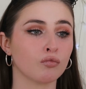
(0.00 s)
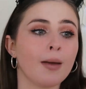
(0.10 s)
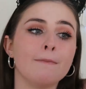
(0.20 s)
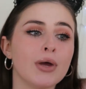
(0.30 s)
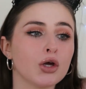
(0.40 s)

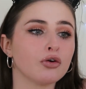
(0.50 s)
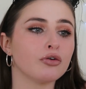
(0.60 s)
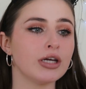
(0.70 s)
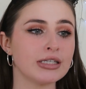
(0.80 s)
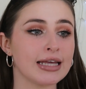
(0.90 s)

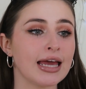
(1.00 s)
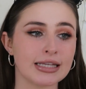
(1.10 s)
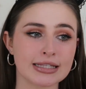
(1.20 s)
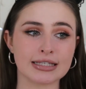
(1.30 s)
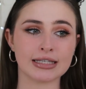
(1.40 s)
Mercury's,
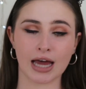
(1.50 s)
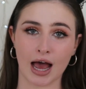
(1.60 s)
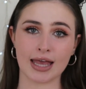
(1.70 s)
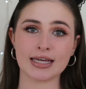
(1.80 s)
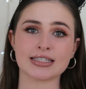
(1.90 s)
it's
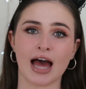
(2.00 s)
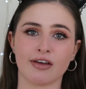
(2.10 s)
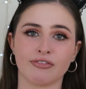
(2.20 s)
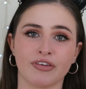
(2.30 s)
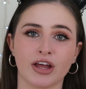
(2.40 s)
nice.
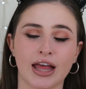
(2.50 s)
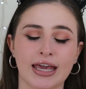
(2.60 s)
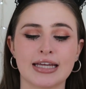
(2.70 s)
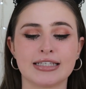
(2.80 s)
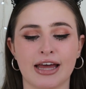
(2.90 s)
I feel
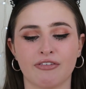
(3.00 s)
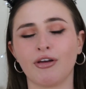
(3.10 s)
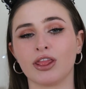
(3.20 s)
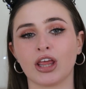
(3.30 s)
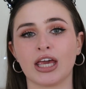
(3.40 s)
like it
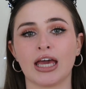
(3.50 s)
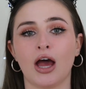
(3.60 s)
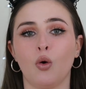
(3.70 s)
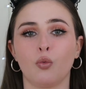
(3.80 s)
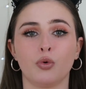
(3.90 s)
definitely
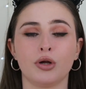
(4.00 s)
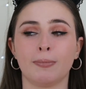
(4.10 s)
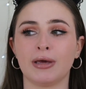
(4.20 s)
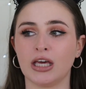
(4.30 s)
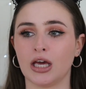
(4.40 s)

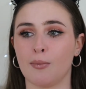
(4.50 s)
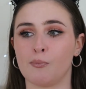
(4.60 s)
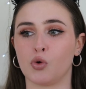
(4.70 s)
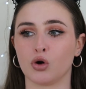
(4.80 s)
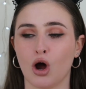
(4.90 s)
would be
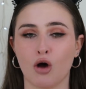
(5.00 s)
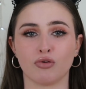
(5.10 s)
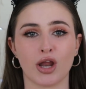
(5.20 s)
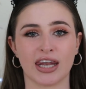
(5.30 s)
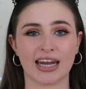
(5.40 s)
more
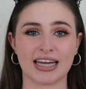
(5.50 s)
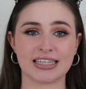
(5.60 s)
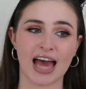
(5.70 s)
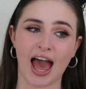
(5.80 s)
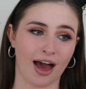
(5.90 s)
of a
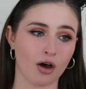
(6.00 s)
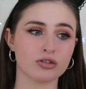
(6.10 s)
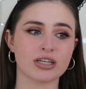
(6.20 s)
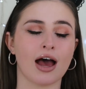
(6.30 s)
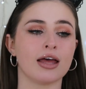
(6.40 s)
night
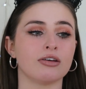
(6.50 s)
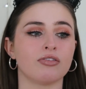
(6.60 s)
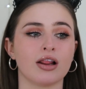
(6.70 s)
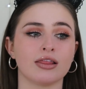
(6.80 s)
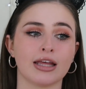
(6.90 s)
out kind
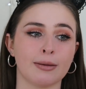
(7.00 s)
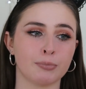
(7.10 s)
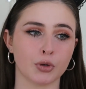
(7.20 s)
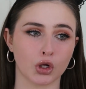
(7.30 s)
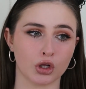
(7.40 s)
of
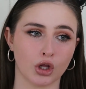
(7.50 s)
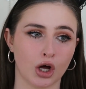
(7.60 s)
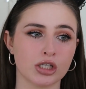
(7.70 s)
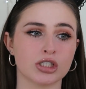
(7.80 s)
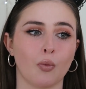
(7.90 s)
lip
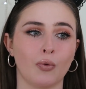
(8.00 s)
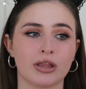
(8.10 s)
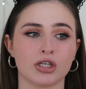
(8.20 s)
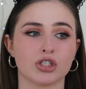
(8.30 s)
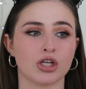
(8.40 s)
gloss
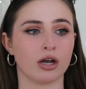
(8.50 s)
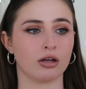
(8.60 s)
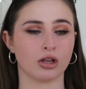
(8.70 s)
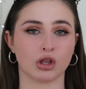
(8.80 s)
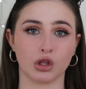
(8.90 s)
with a
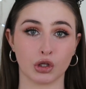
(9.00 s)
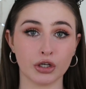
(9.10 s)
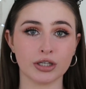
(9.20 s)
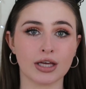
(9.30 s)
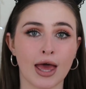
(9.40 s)
certain
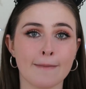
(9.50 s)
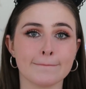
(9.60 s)
look.